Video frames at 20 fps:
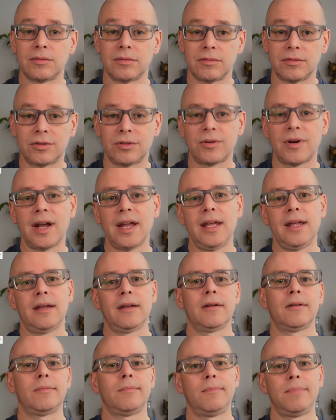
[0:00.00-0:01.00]
strike,
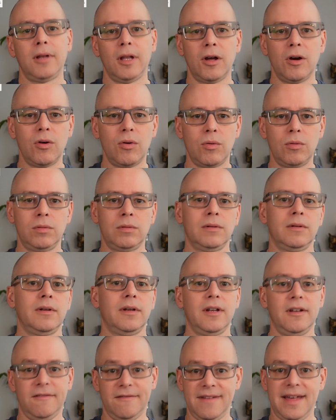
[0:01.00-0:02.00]
blow,
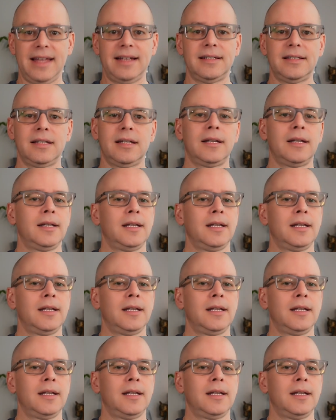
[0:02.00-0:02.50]
event,